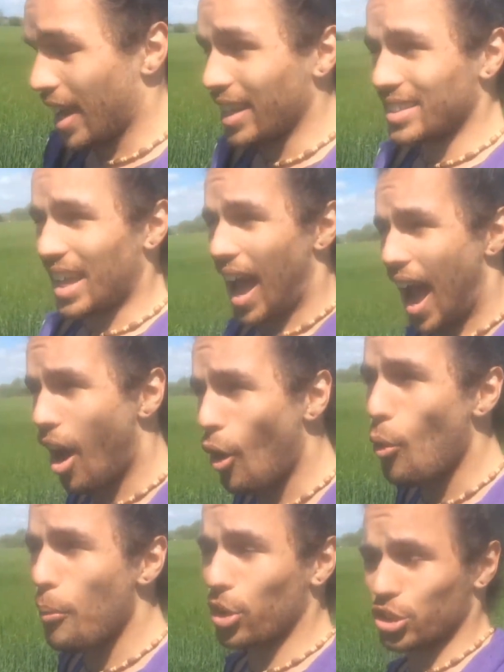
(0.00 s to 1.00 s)
it's
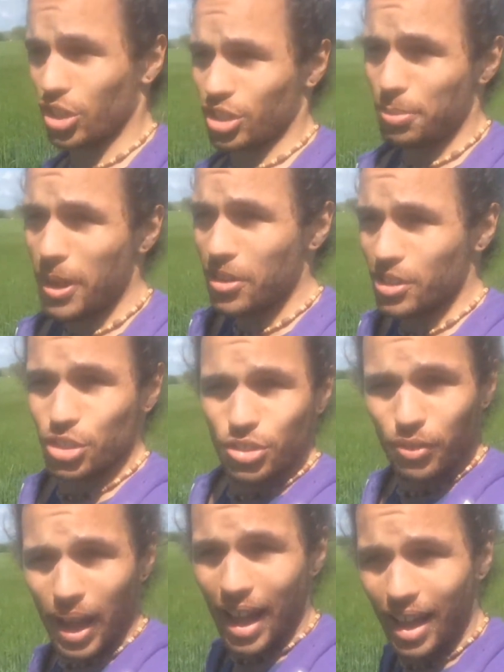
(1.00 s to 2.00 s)
how much experience
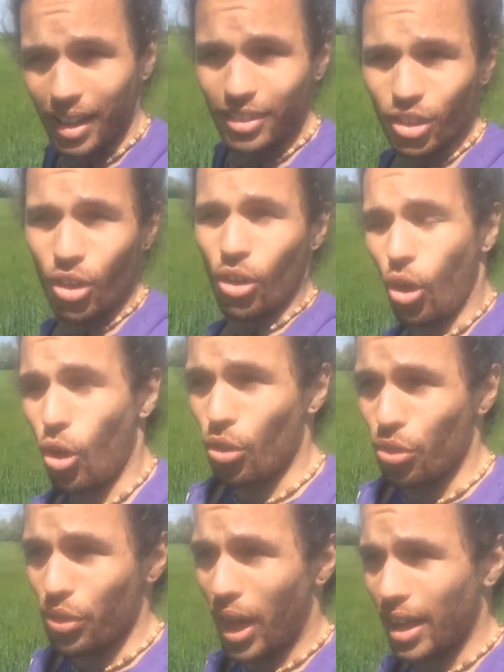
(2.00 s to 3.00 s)
you've had
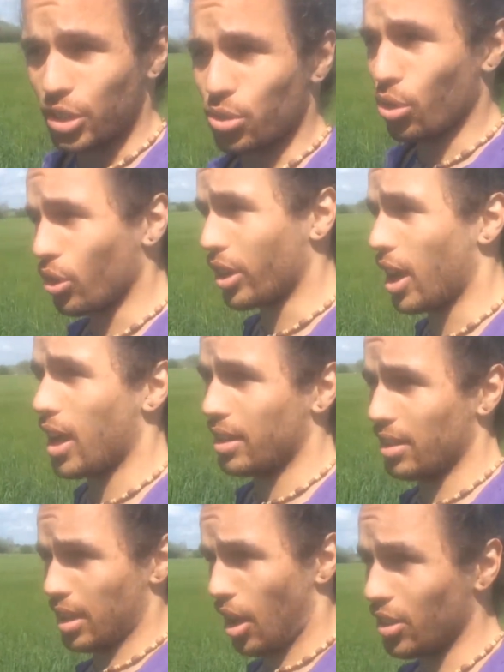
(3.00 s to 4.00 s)
on that drug
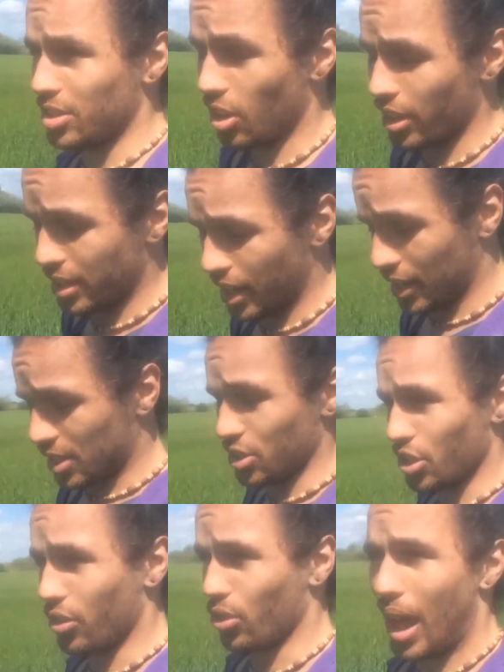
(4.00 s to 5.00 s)
and psychedelics
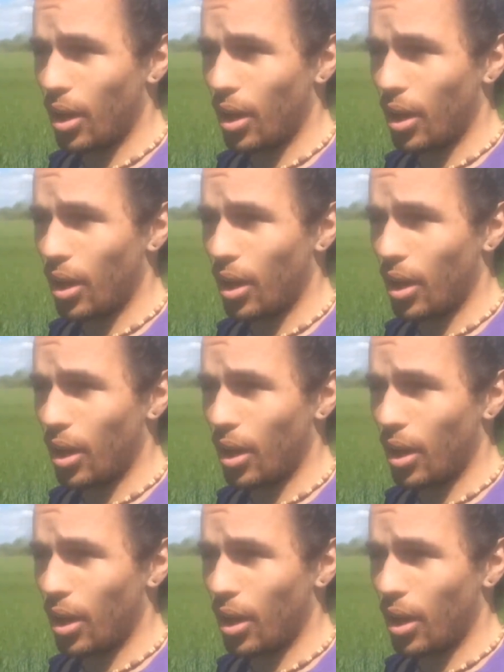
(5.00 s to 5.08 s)
in general.